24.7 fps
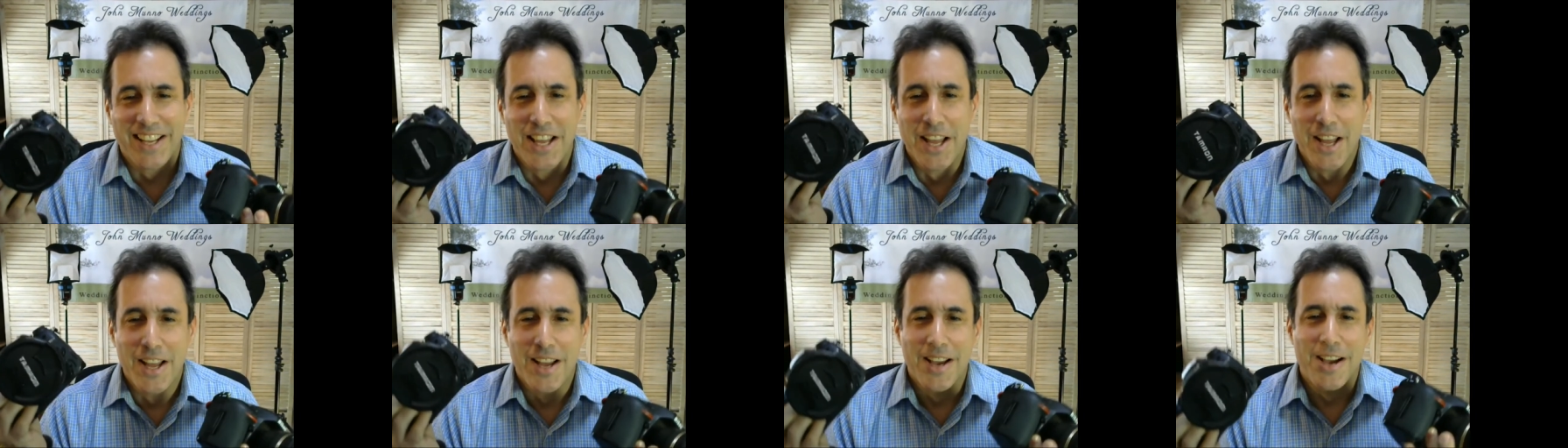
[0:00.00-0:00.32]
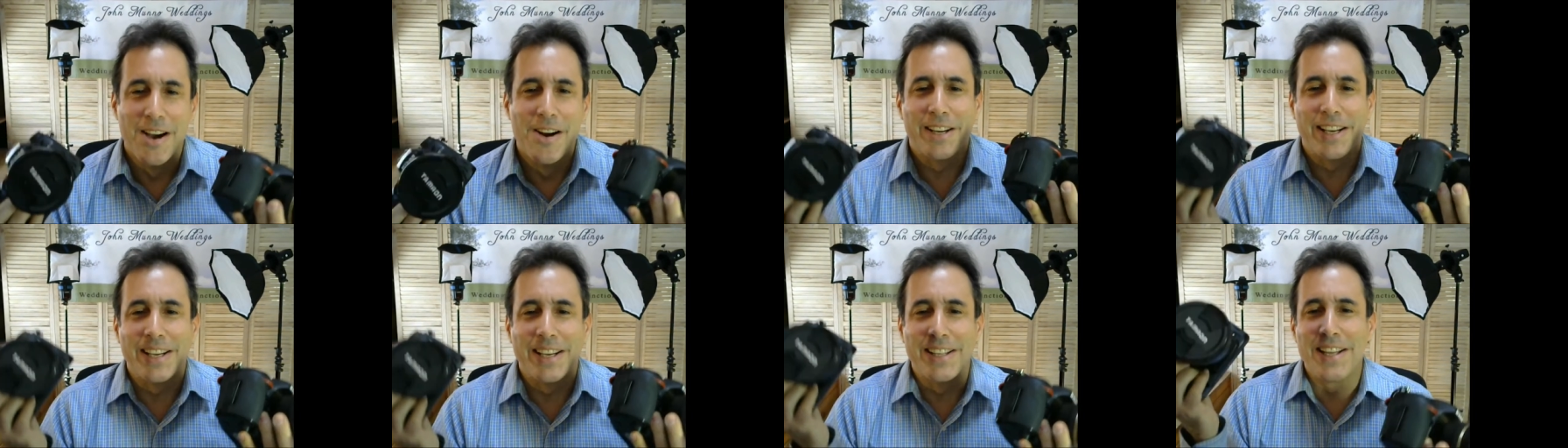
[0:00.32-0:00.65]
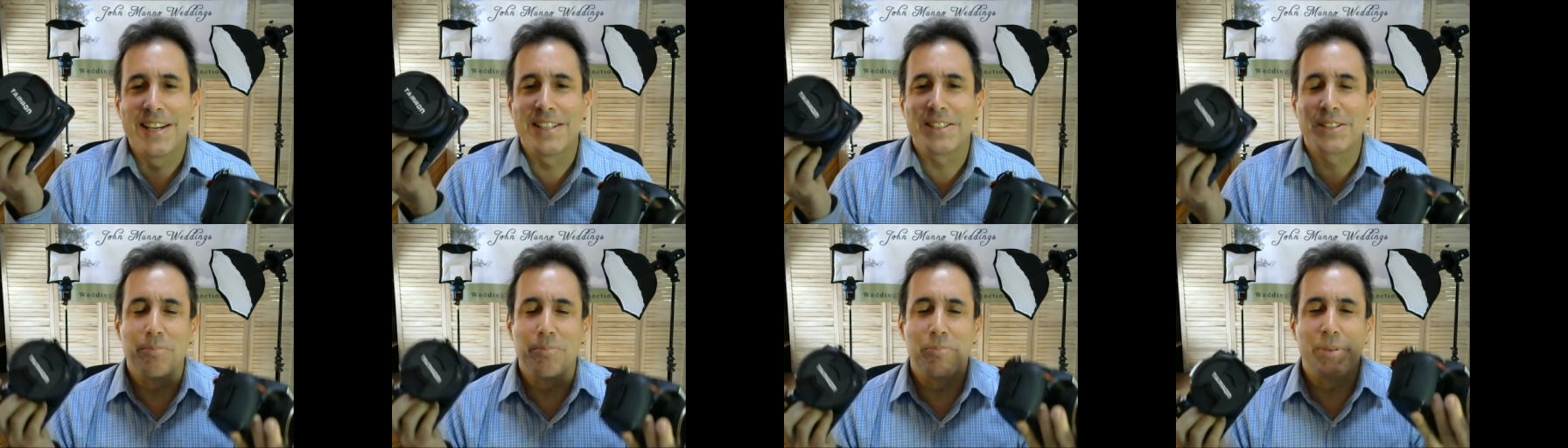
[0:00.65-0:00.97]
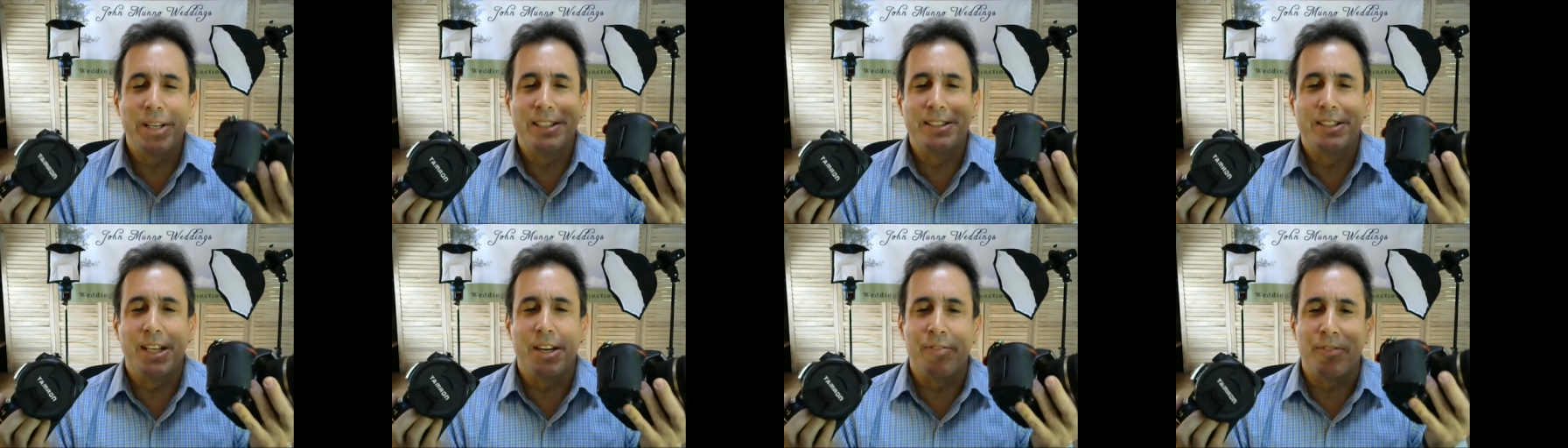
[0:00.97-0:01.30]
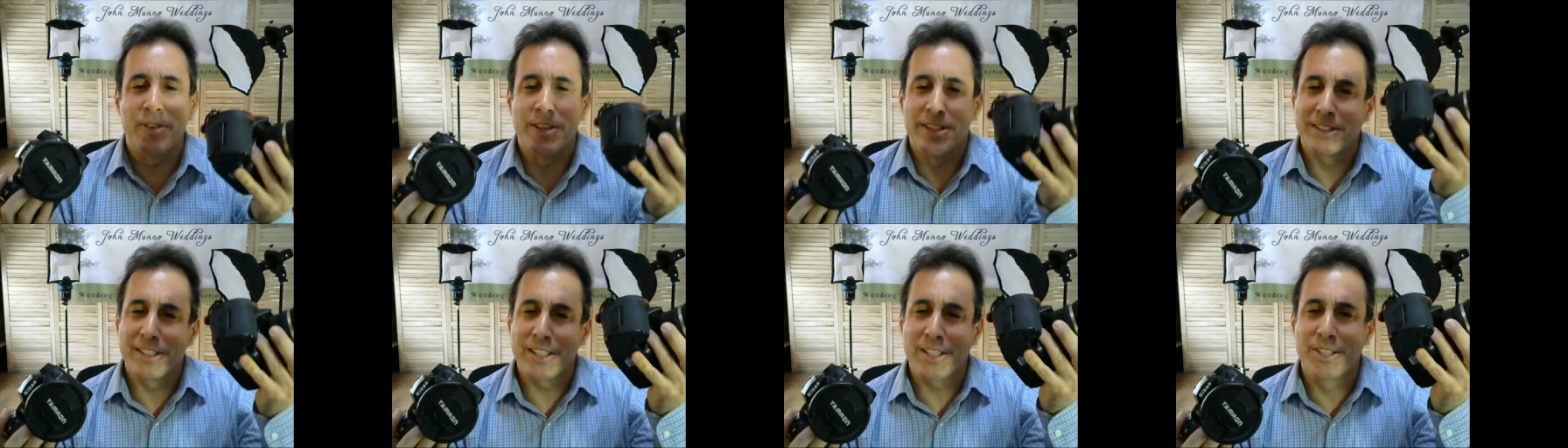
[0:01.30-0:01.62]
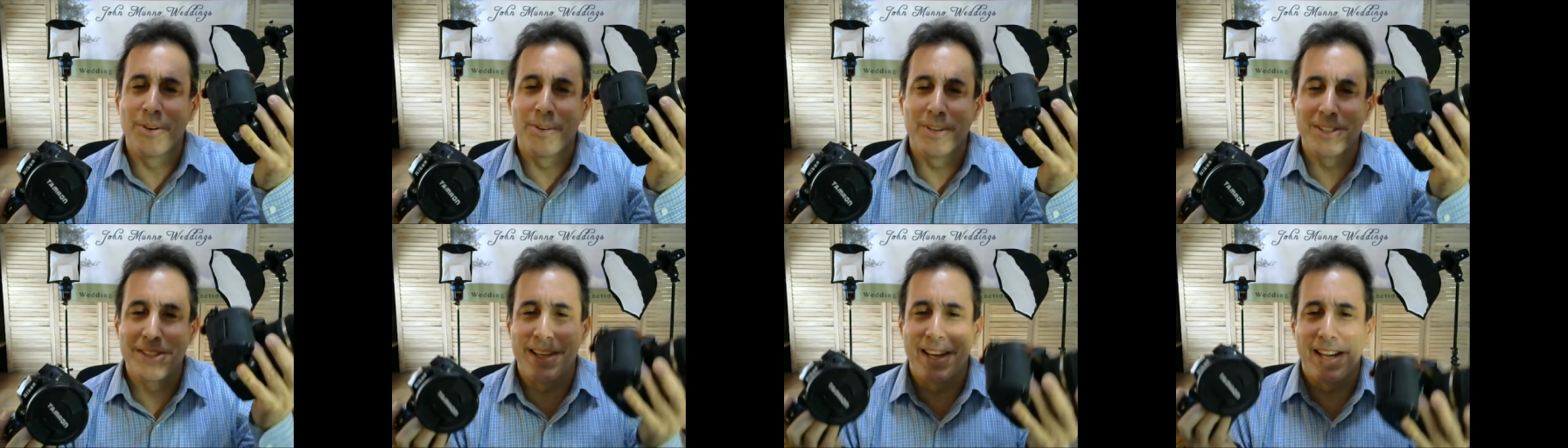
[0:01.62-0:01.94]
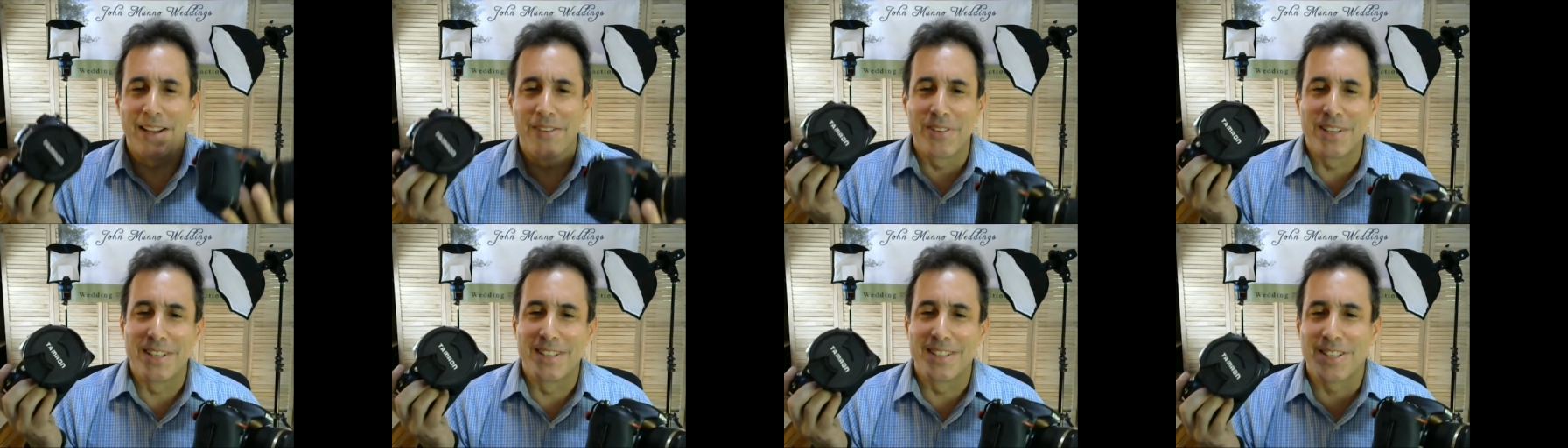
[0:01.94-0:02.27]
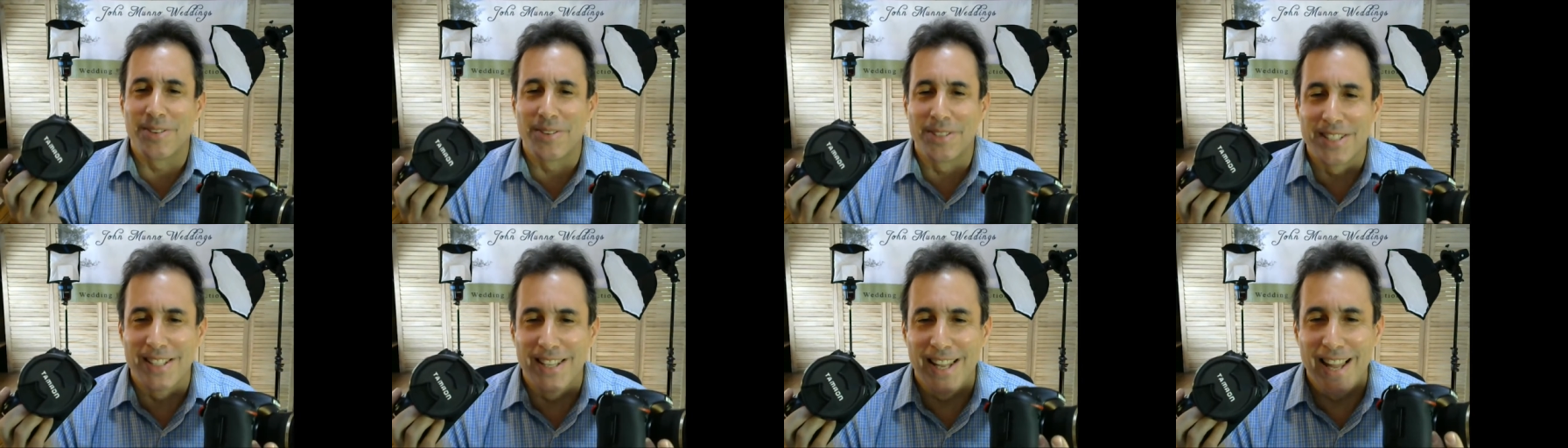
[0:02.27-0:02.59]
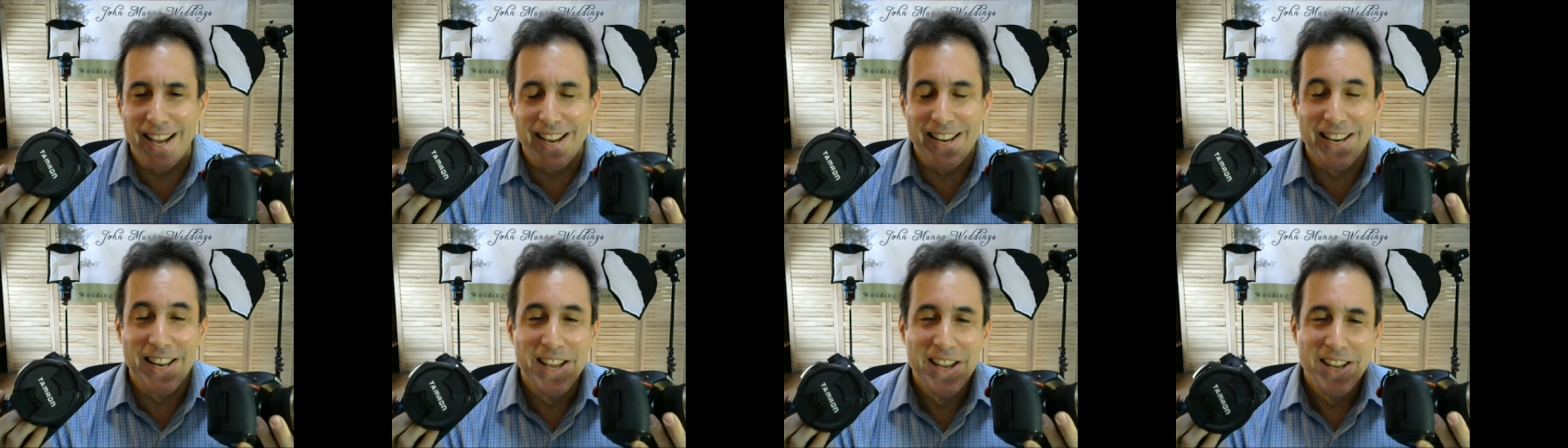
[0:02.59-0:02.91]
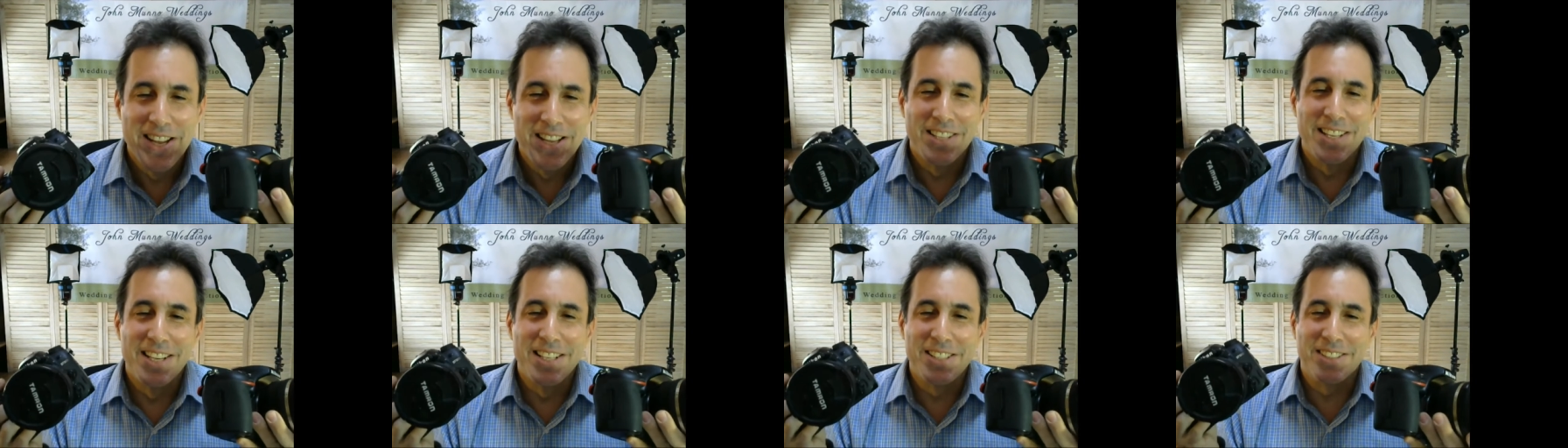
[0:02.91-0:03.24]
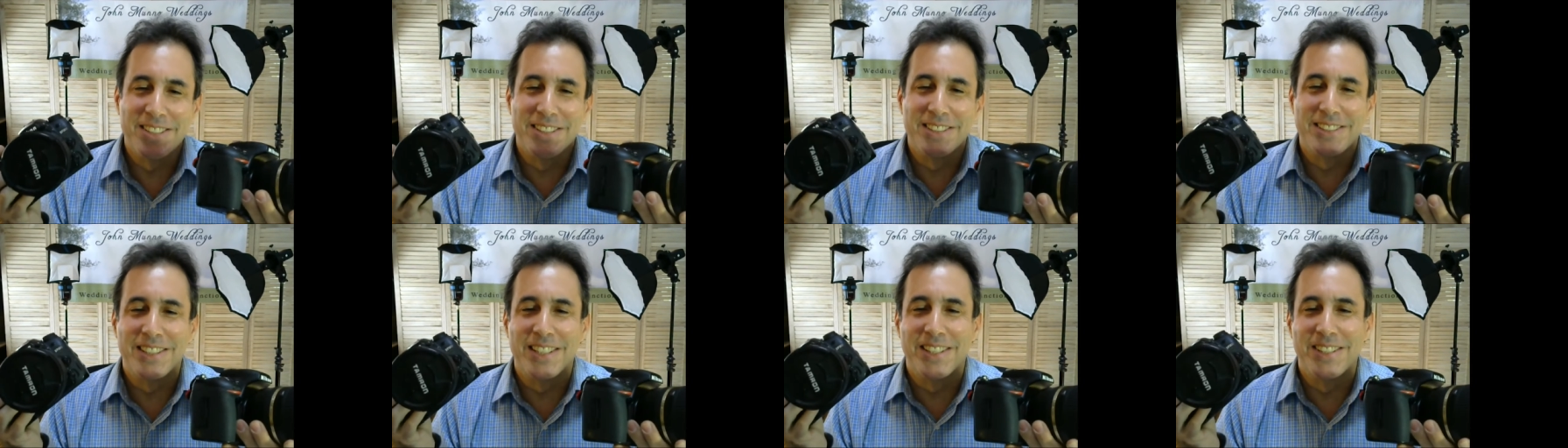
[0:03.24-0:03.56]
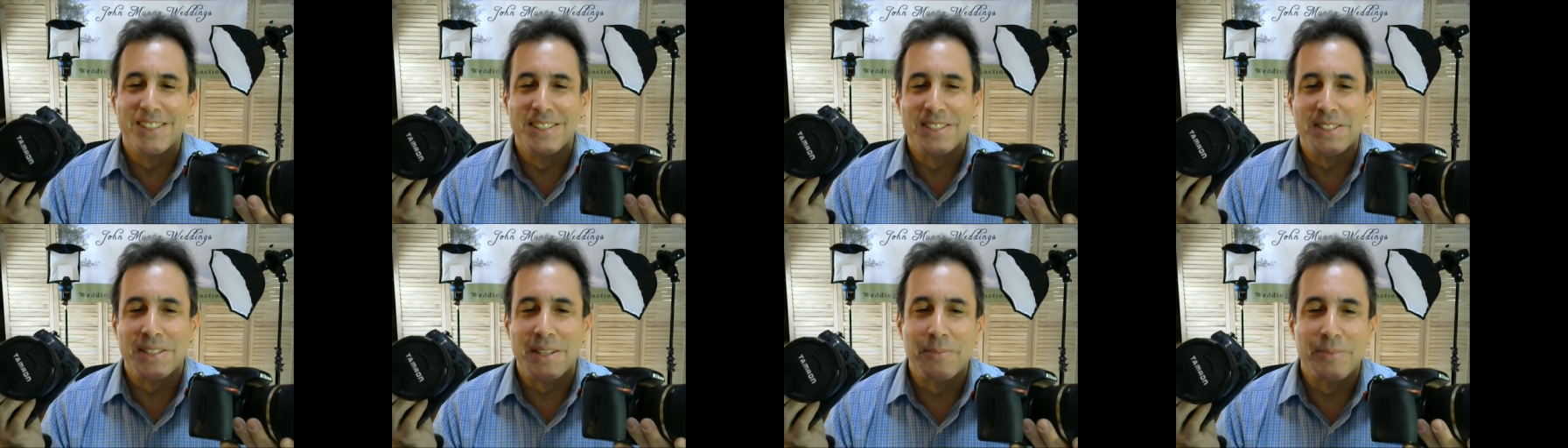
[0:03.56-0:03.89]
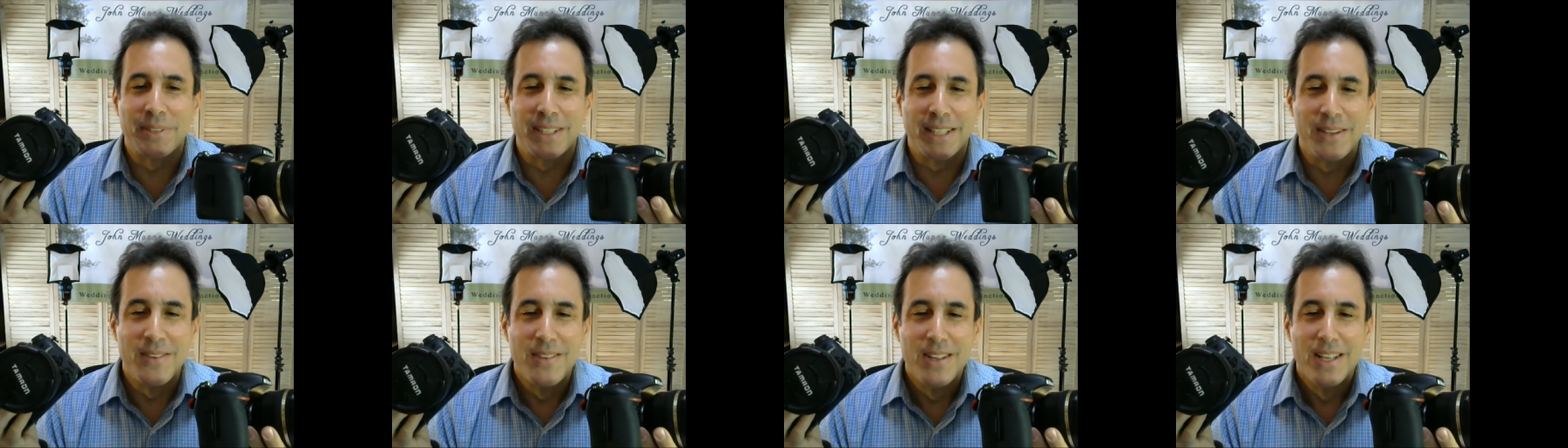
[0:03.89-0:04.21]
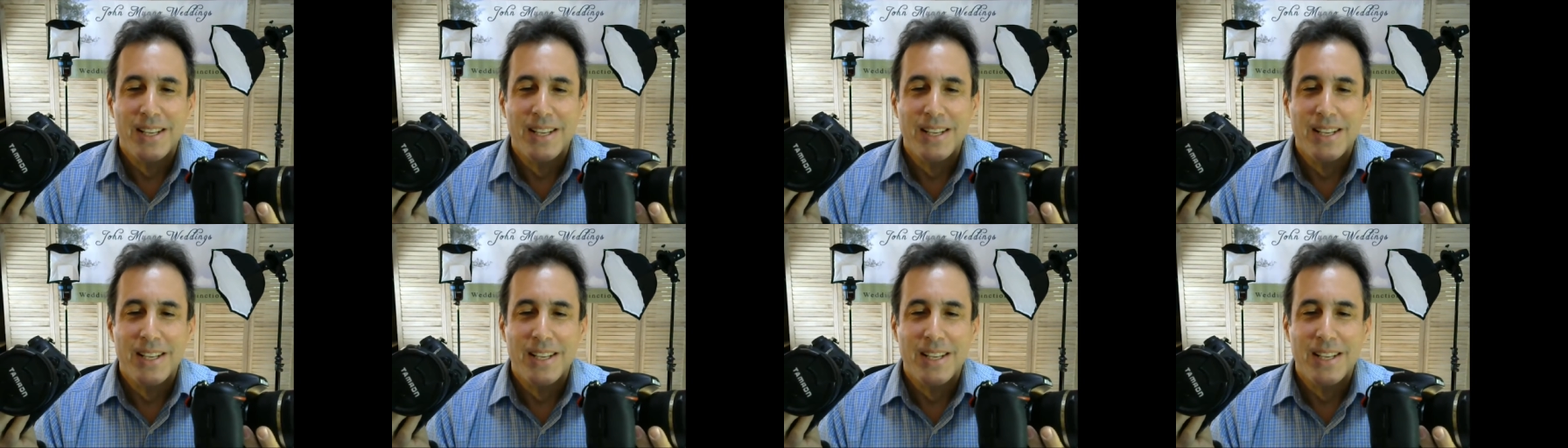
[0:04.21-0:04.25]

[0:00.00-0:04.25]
Okay, there's a big difference. This one's heavy, this one's light. That should tell you something.